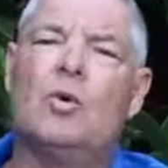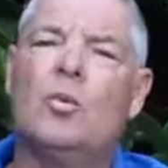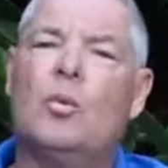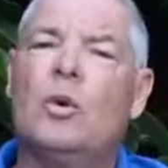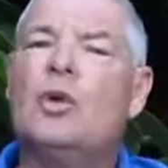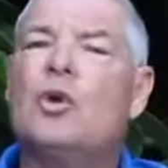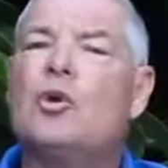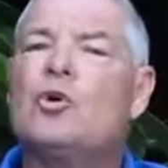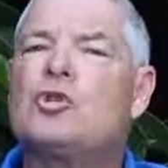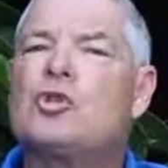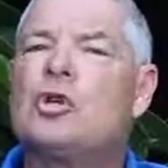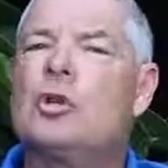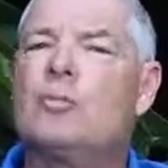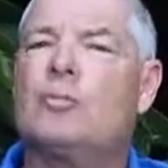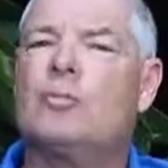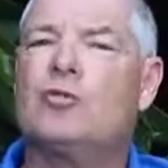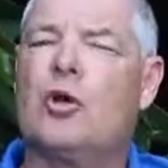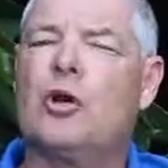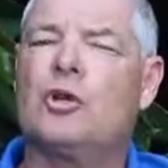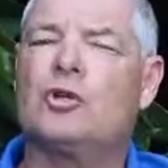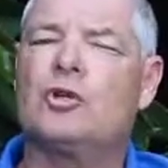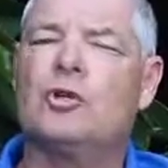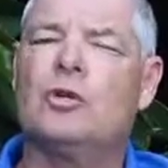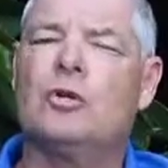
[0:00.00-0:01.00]
we lose
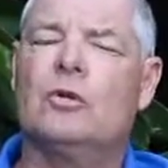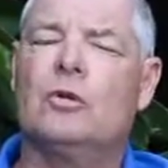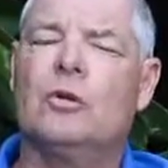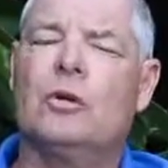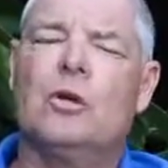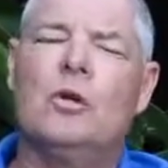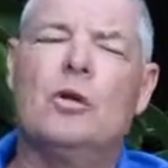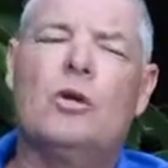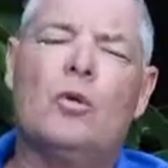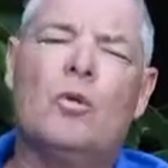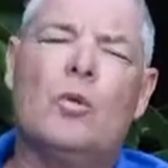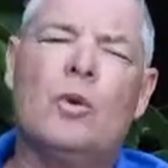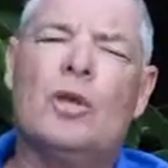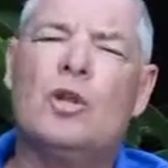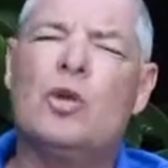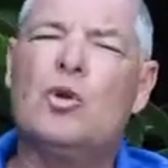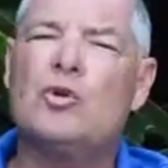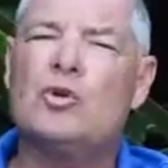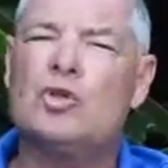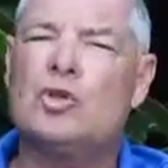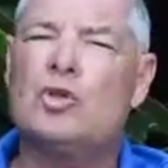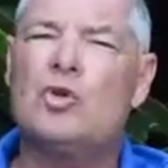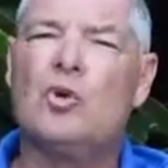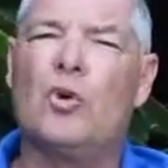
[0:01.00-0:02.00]
compression, we
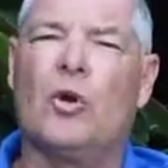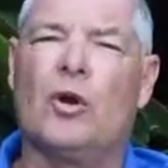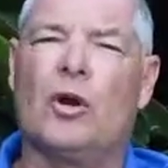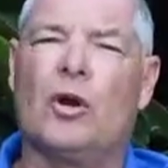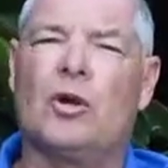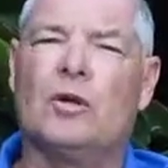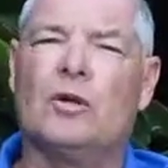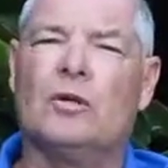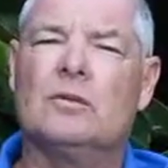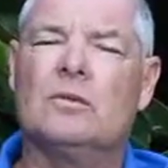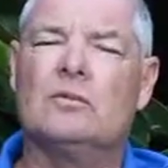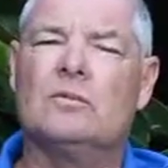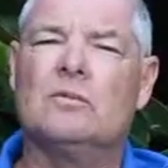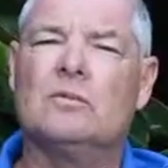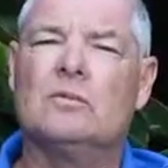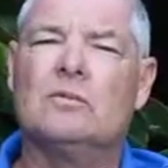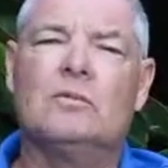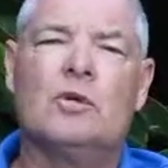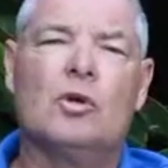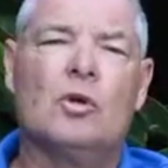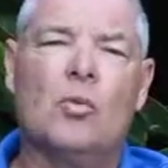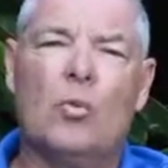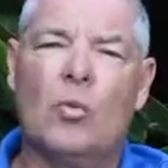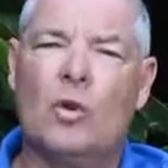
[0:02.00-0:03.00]
lose torque,
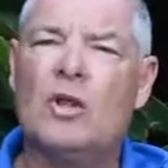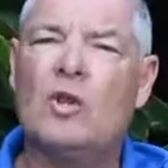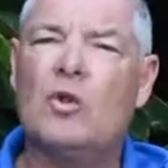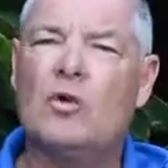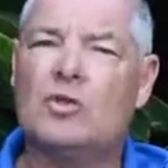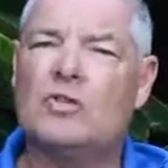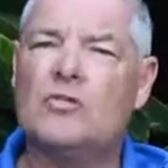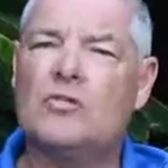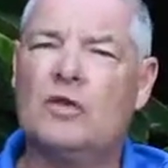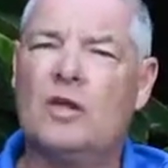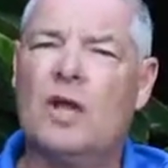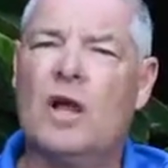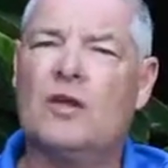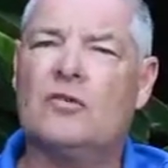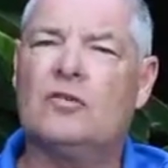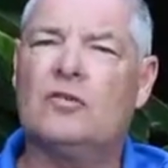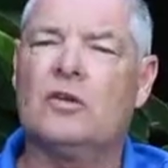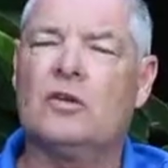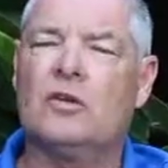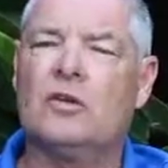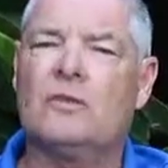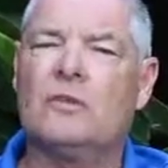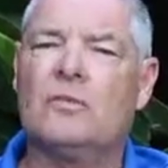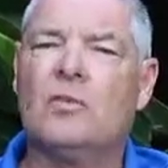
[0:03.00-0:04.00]
we lose
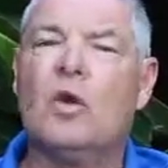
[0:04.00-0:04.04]
velocity.